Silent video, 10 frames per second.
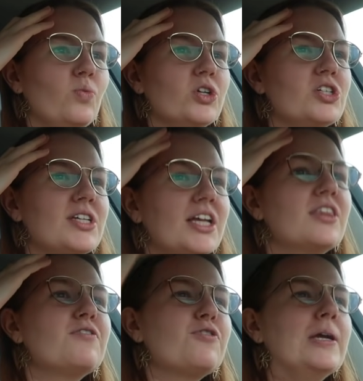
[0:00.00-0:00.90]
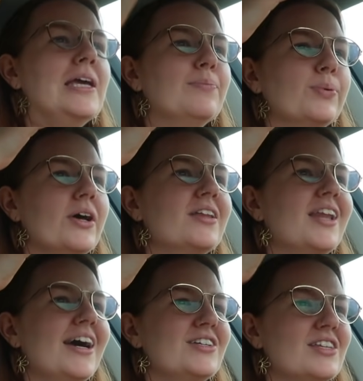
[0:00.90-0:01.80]
which is like the freaking
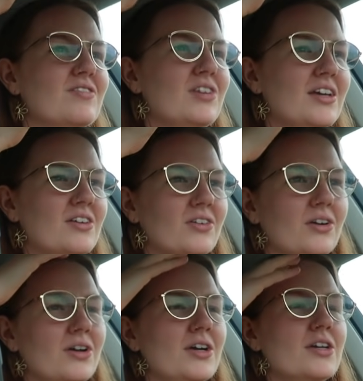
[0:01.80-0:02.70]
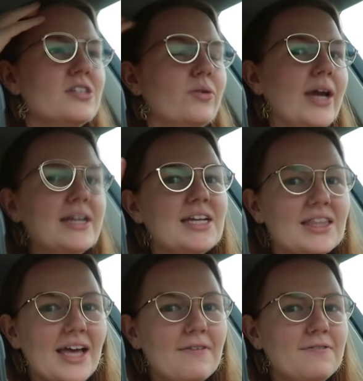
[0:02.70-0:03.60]
bloodline to the vehicle. So we had to
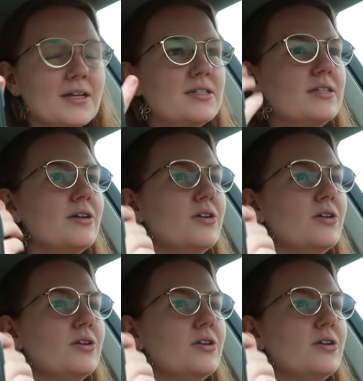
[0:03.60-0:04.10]
get that fixed